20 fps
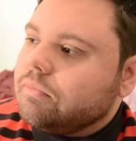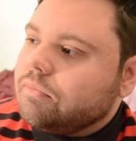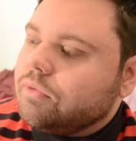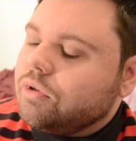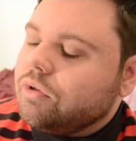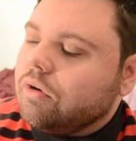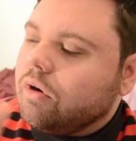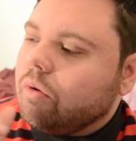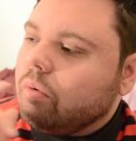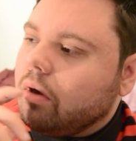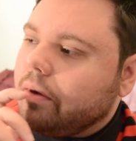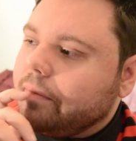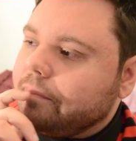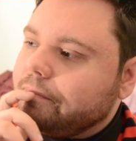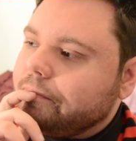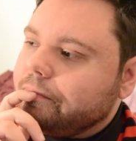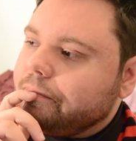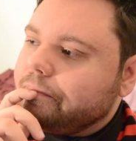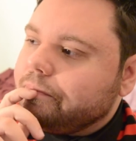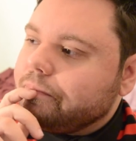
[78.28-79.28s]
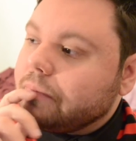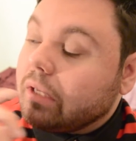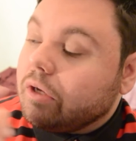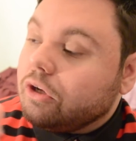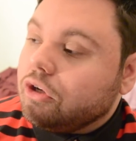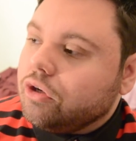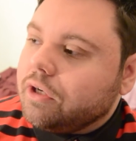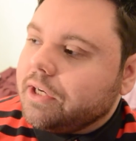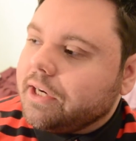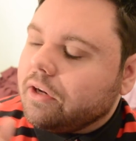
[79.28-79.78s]
You know what?
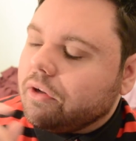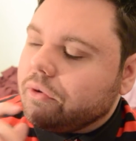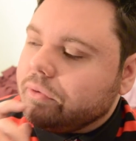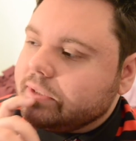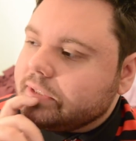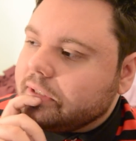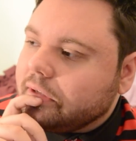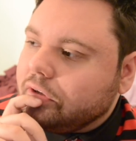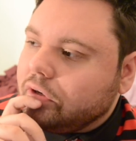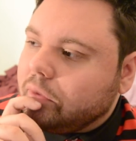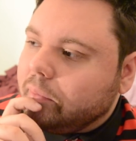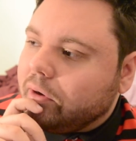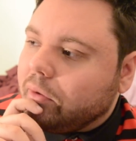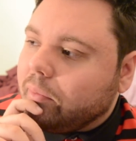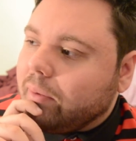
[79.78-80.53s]
you need to lose a little bit of